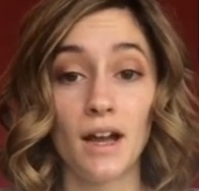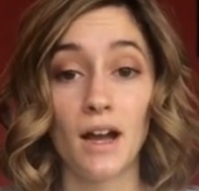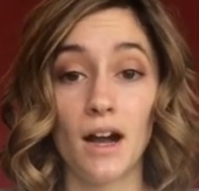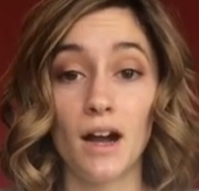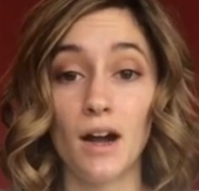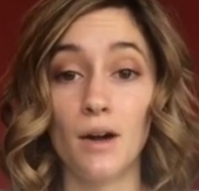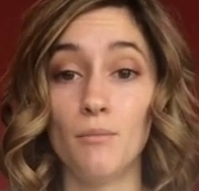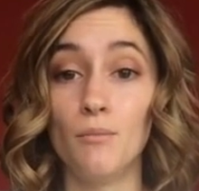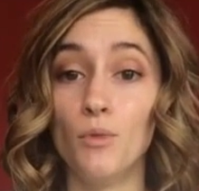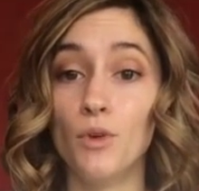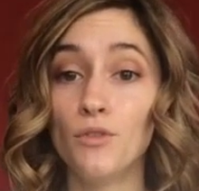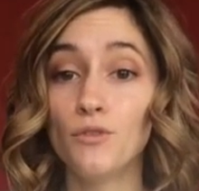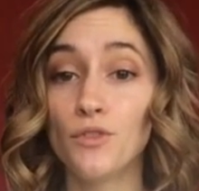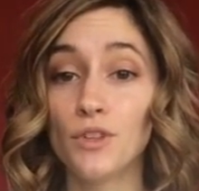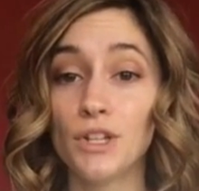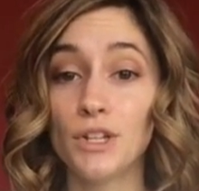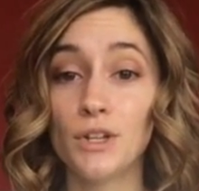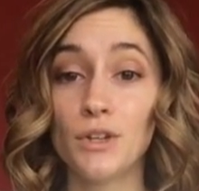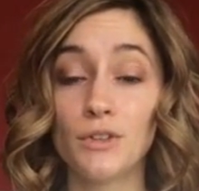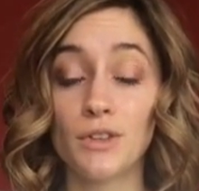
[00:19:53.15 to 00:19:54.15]
One
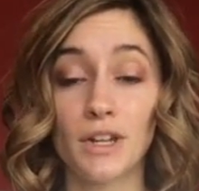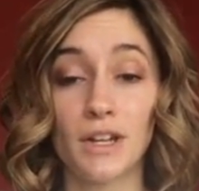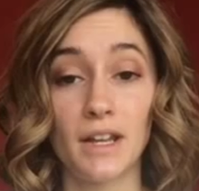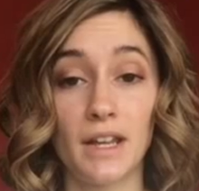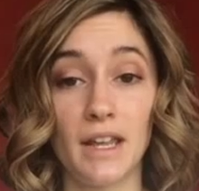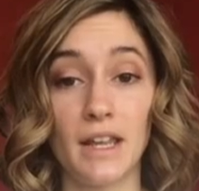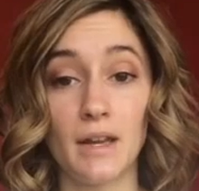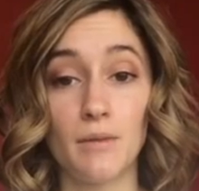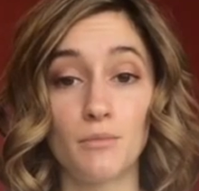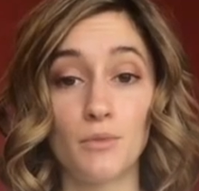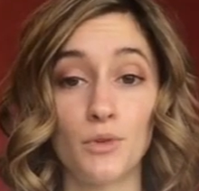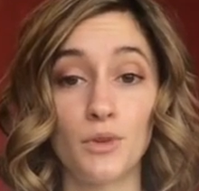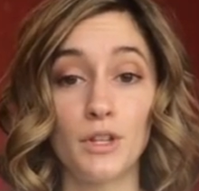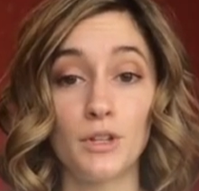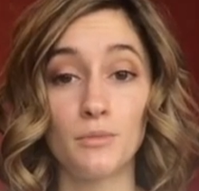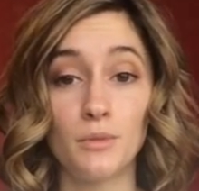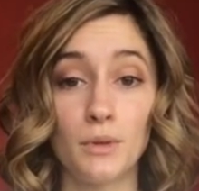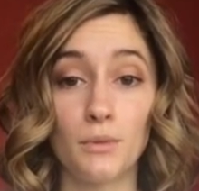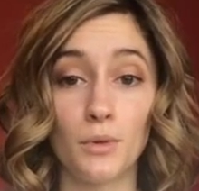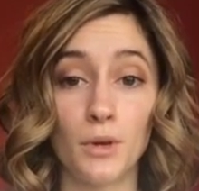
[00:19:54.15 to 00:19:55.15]
video that I am going
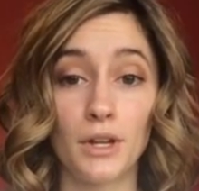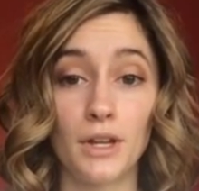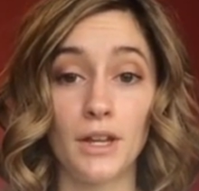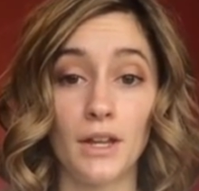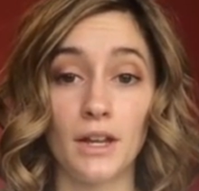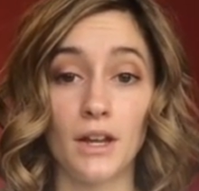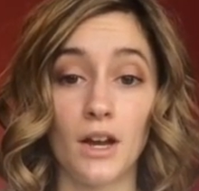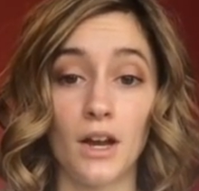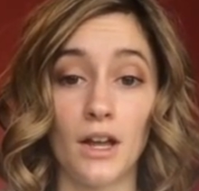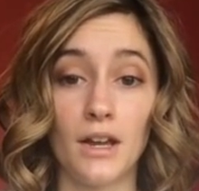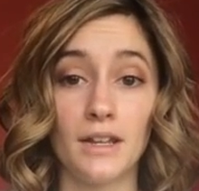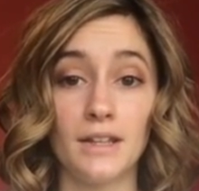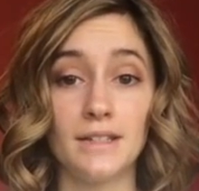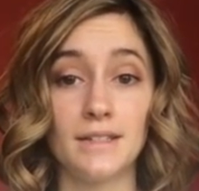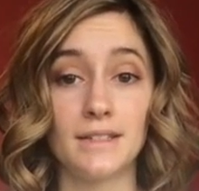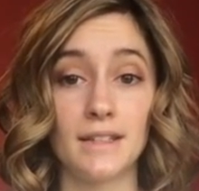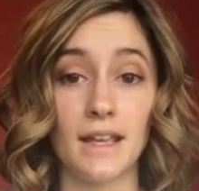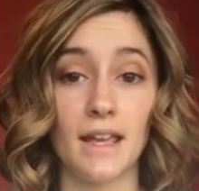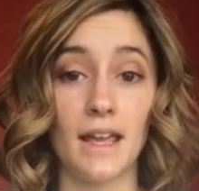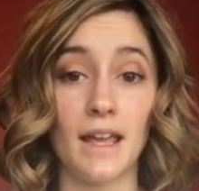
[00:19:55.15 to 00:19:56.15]
to be working on
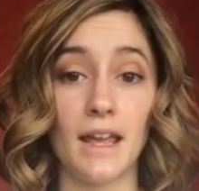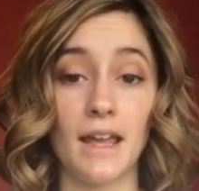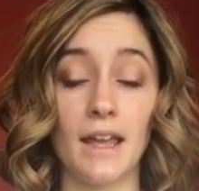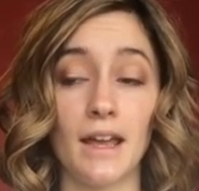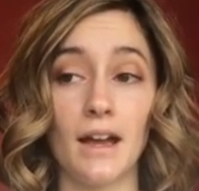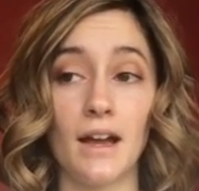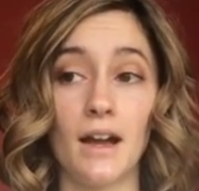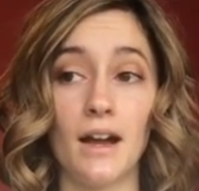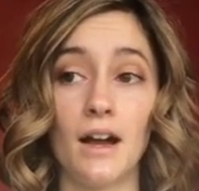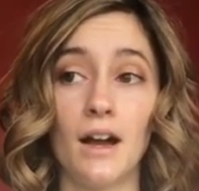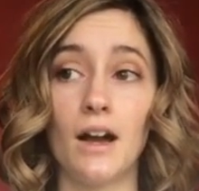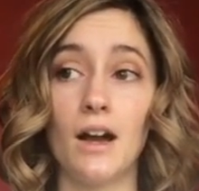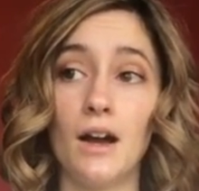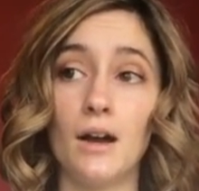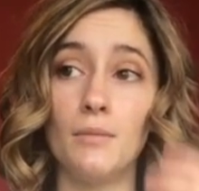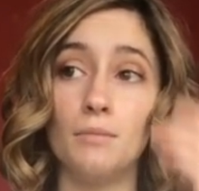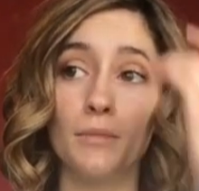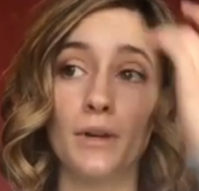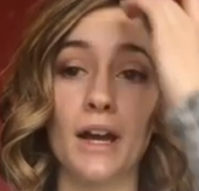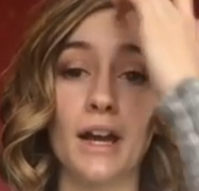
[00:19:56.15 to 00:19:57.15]
is a
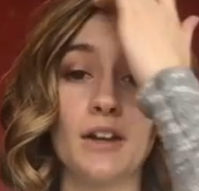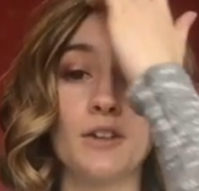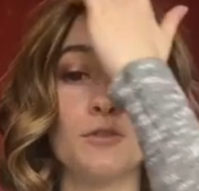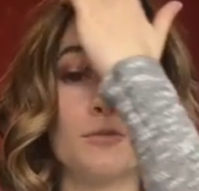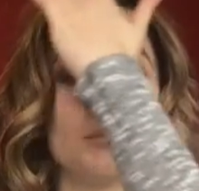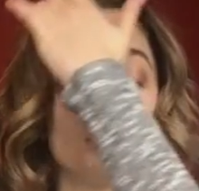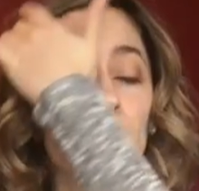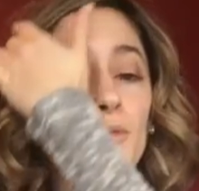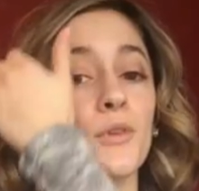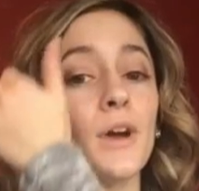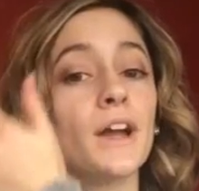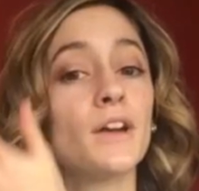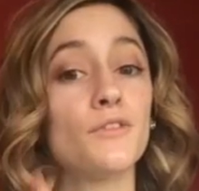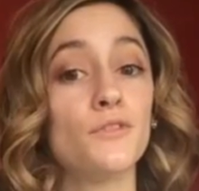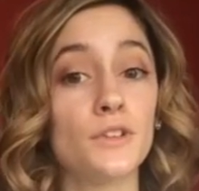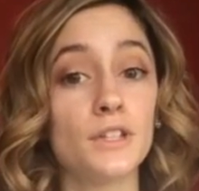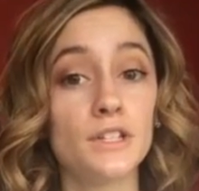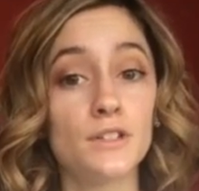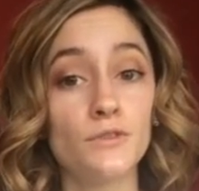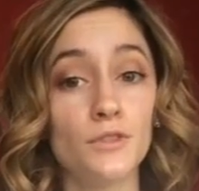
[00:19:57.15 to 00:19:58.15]
kind of
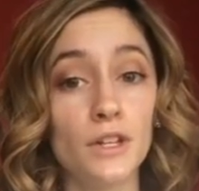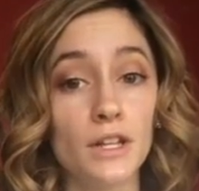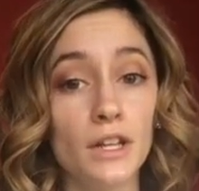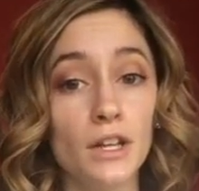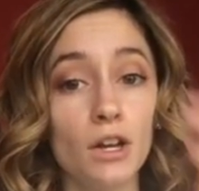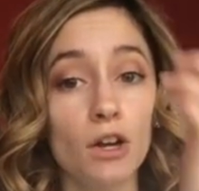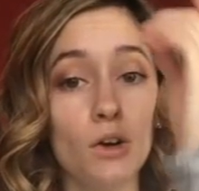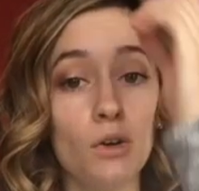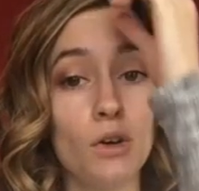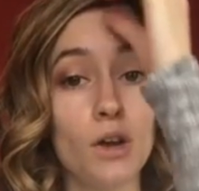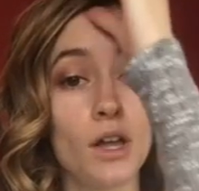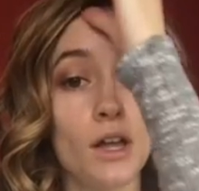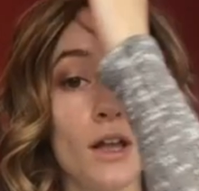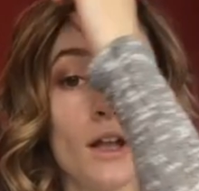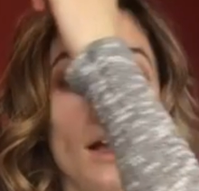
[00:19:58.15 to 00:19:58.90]
breakfast video.